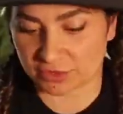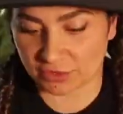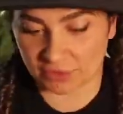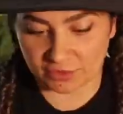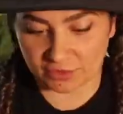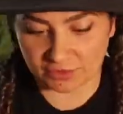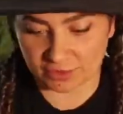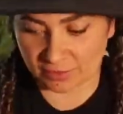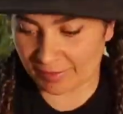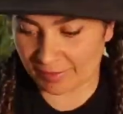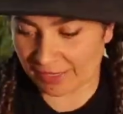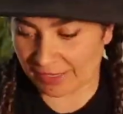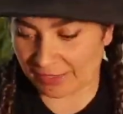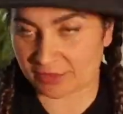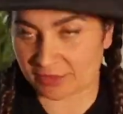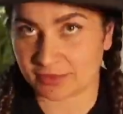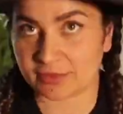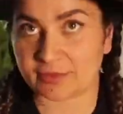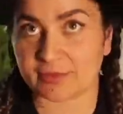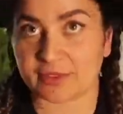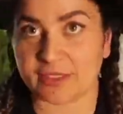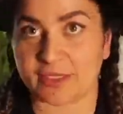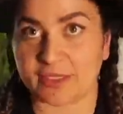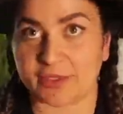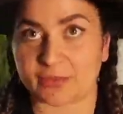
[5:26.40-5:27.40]
on the back.
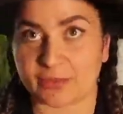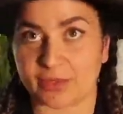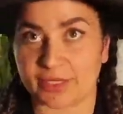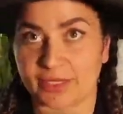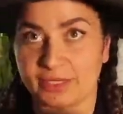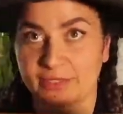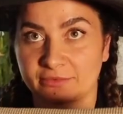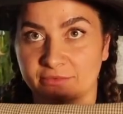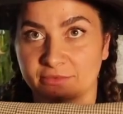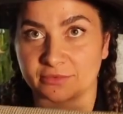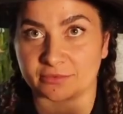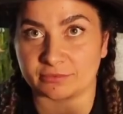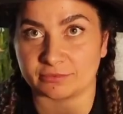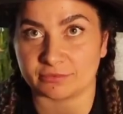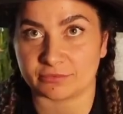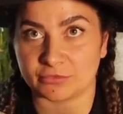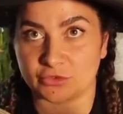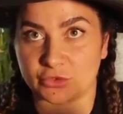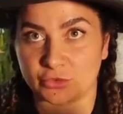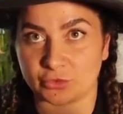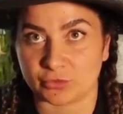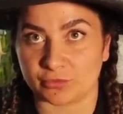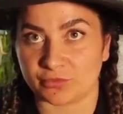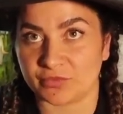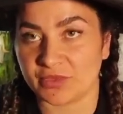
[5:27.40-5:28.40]
Here we have
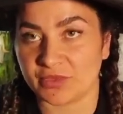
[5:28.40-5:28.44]
two.